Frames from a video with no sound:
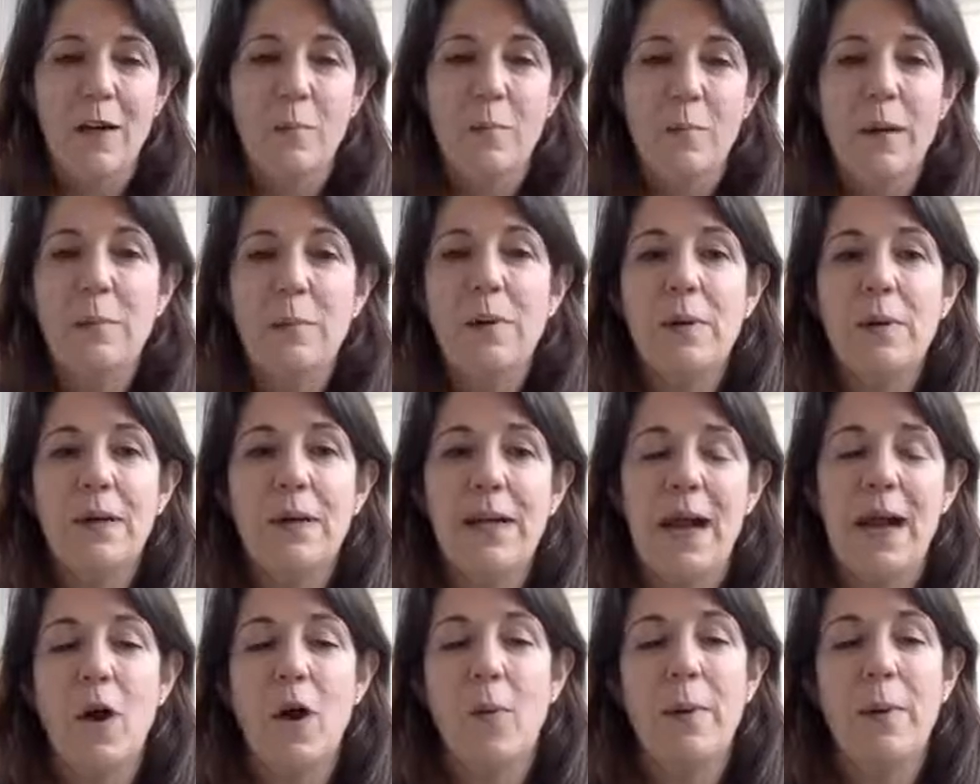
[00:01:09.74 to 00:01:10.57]
people are
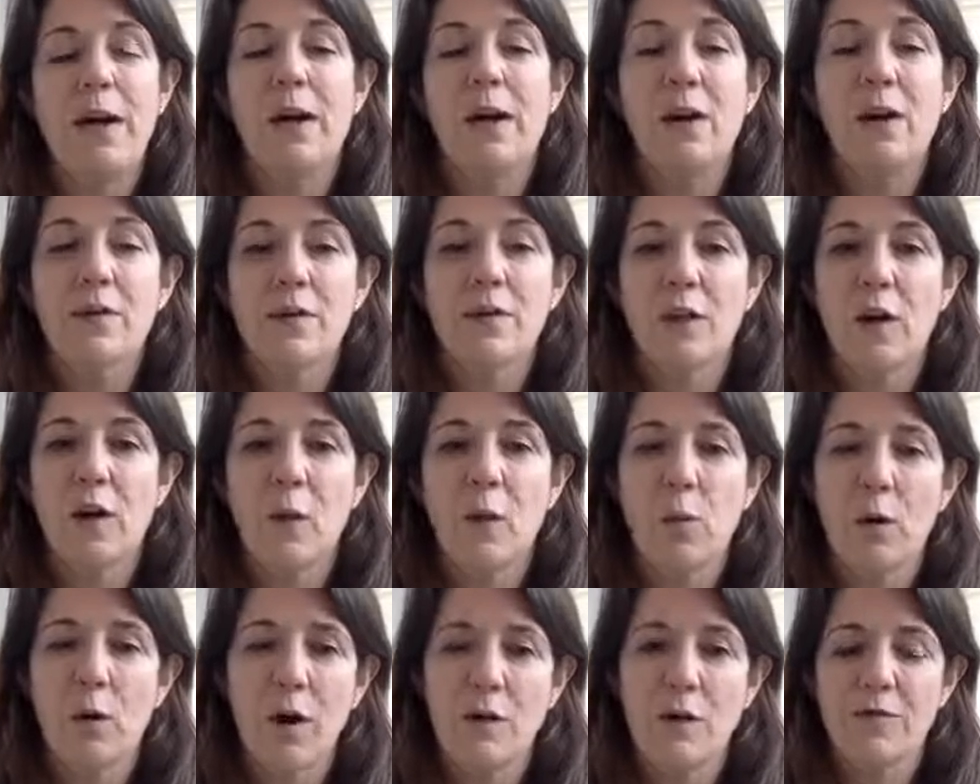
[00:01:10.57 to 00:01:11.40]
now being asked to go
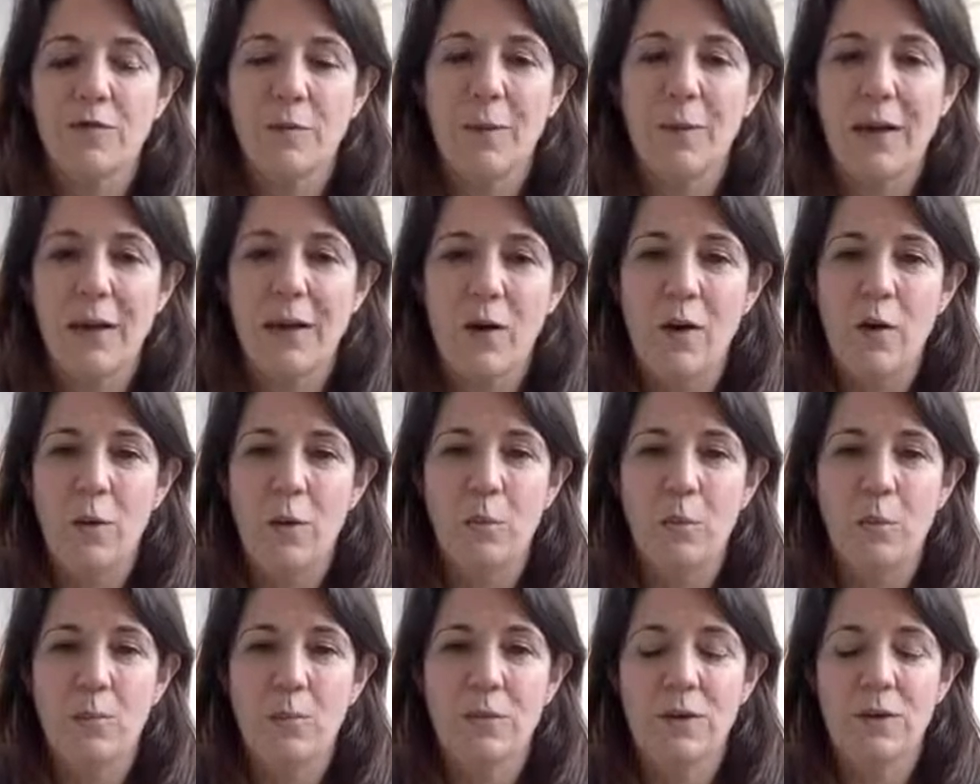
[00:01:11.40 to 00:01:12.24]
and work from their
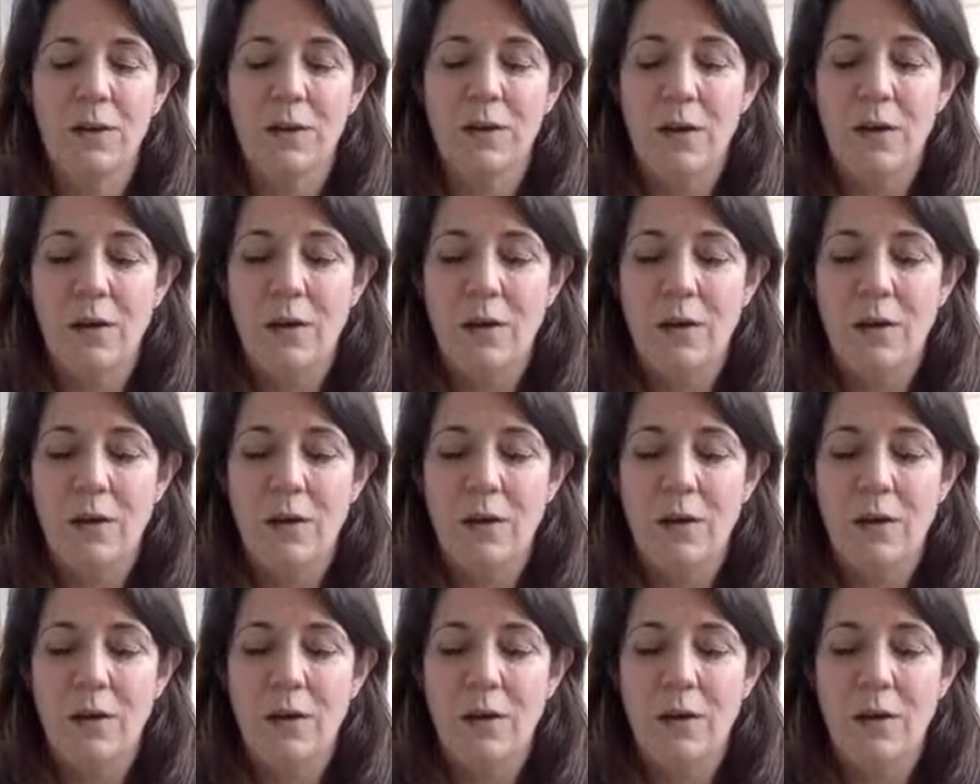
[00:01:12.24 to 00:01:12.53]
homes.